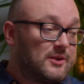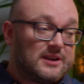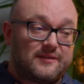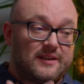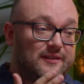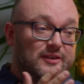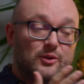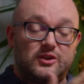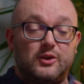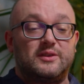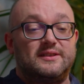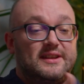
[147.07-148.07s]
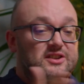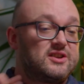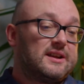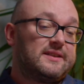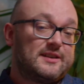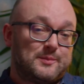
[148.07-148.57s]
but if you're new to
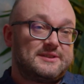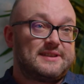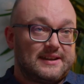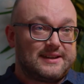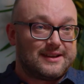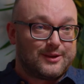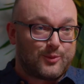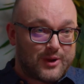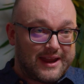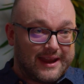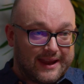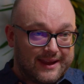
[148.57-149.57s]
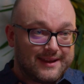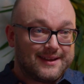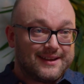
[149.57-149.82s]
teaching in this particular way,